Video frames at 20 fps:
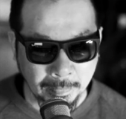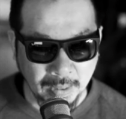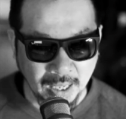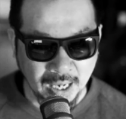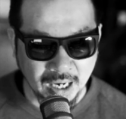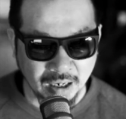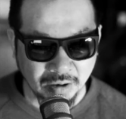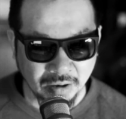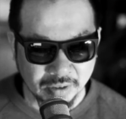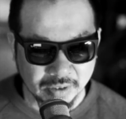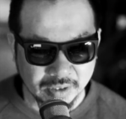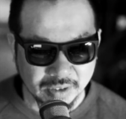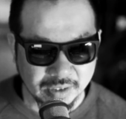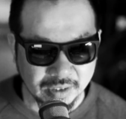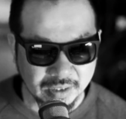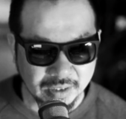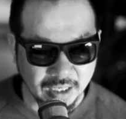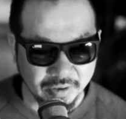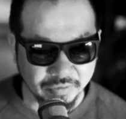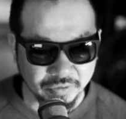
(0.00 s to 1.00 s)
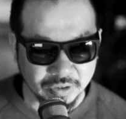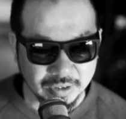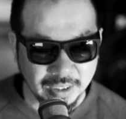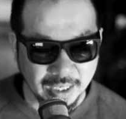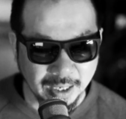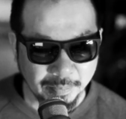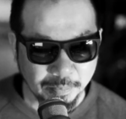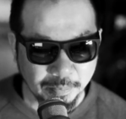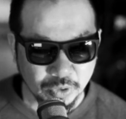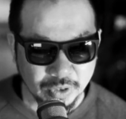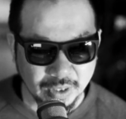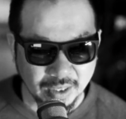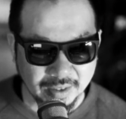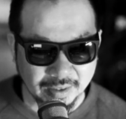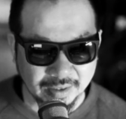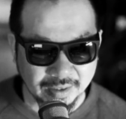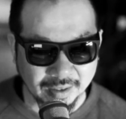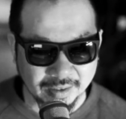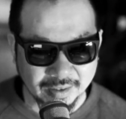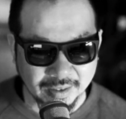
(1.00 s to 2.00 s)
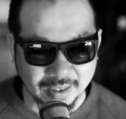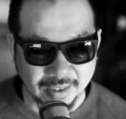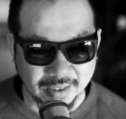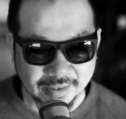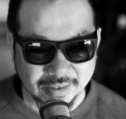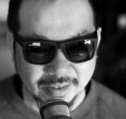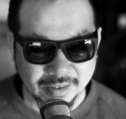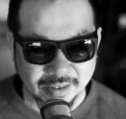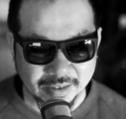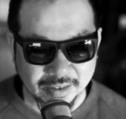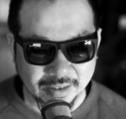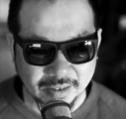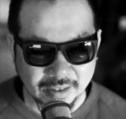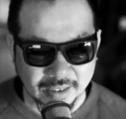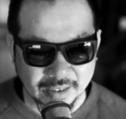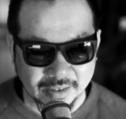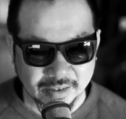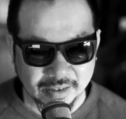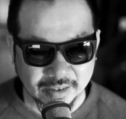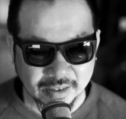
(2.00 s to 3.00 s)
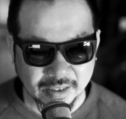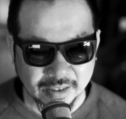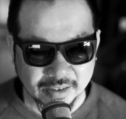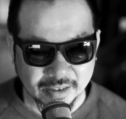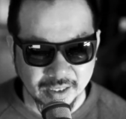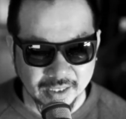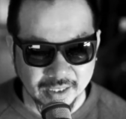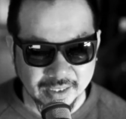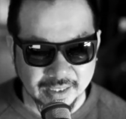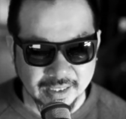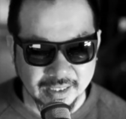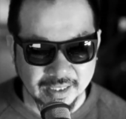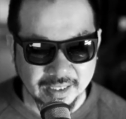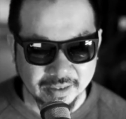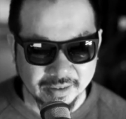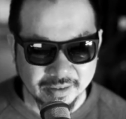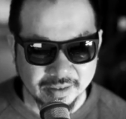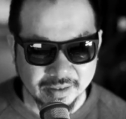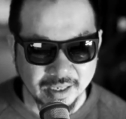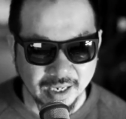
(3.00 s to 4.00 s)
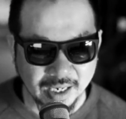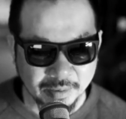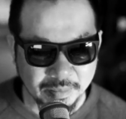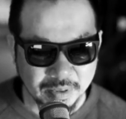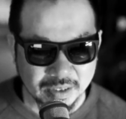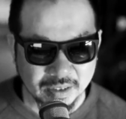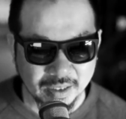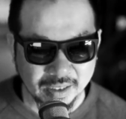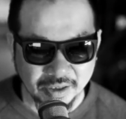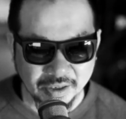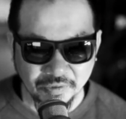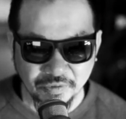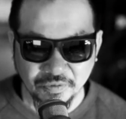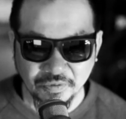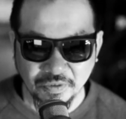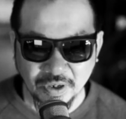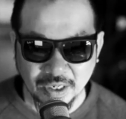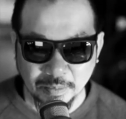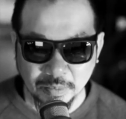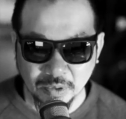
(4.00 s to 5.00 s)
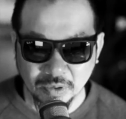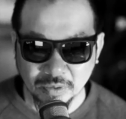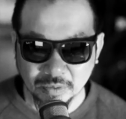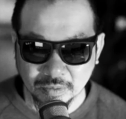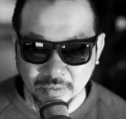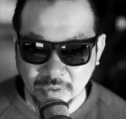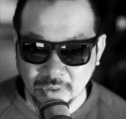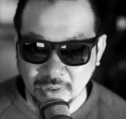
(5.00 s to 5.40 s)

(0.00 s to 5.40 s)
hours to level up or nothing like that. It's like a kid's game. It's like a fable.